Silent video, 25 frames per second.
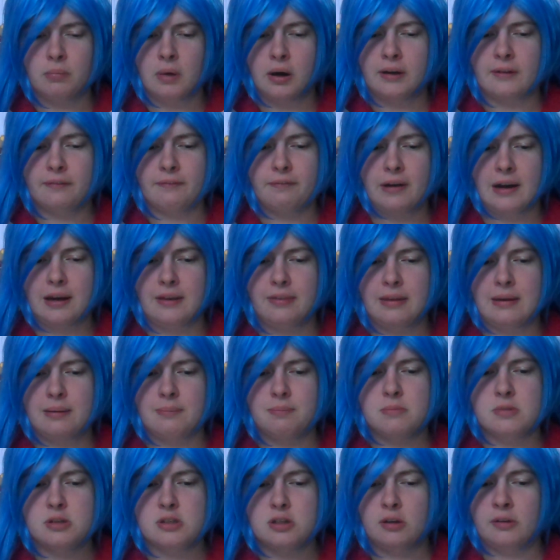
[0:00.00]
modify
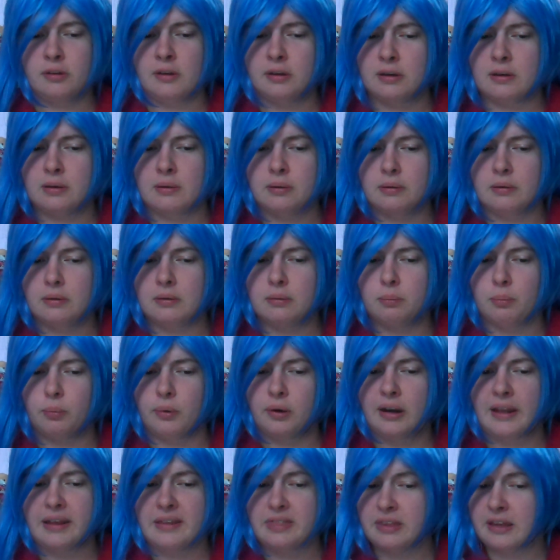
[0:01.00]
them to look
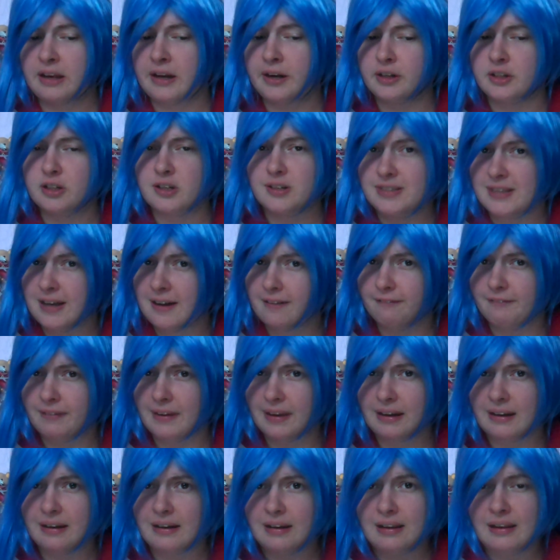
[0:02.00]
more like the character's
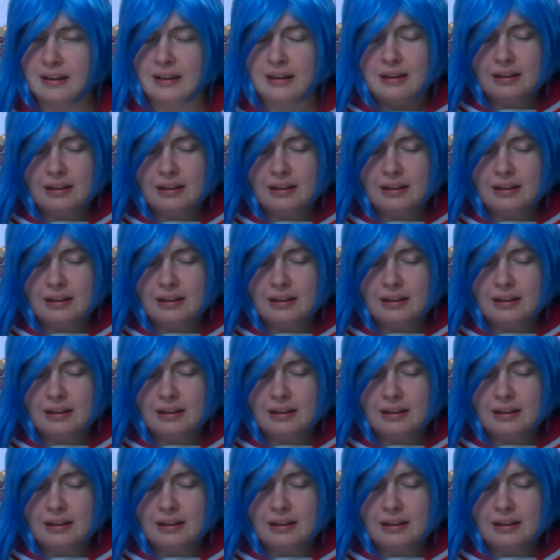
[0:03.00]
outfit.